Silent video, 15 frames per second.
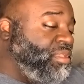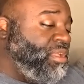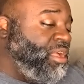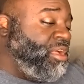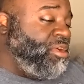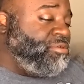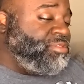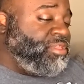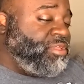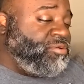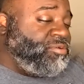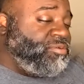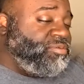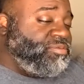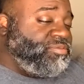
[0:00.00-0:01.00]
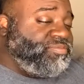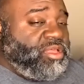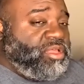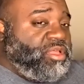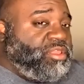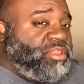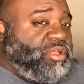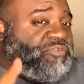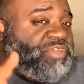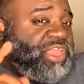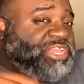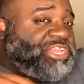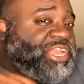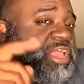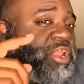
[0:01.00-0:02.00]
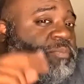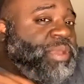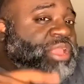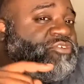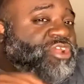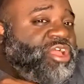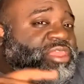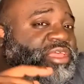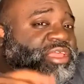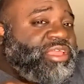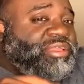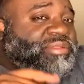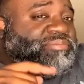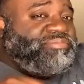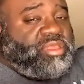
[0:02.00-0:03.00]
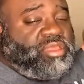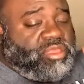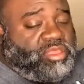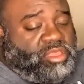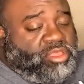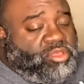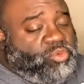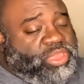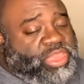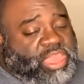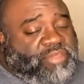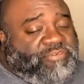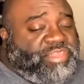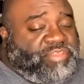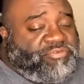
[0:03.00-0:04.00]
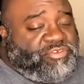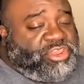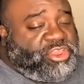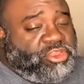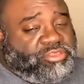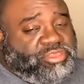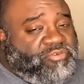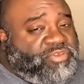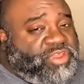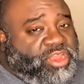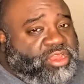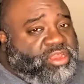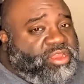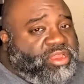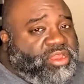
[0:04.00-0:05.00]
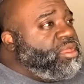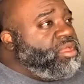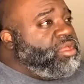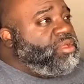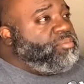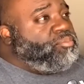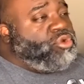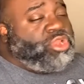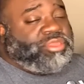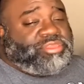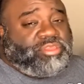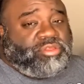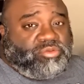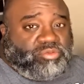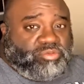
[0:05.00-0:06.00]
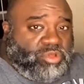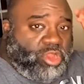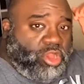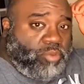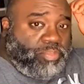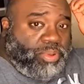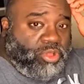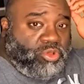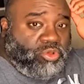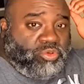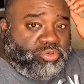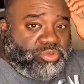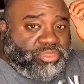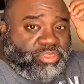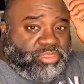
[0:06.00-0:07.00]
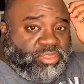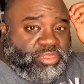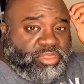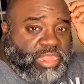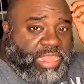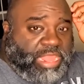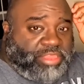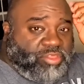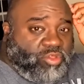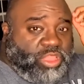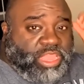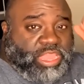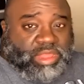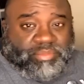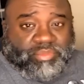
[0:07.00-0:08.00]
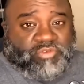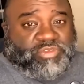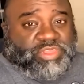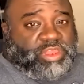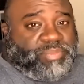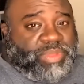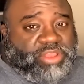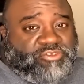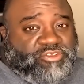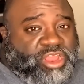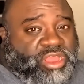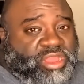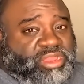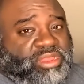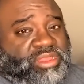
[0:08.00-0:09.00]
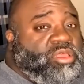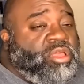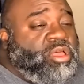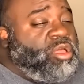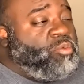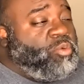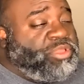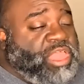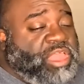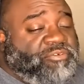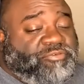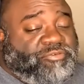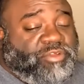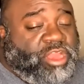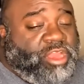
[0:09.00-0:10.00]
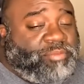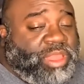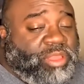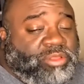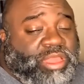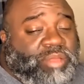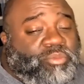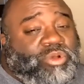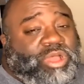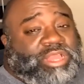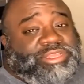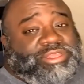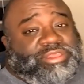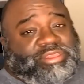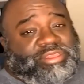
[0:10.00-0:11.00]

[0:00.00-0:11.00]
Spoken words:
Also, don't forget to check out our Patreon link. We have different tiers over there. Pretty soon, our polls is going to end up moving to the Patreon. We're thankful for everybody who come watch us.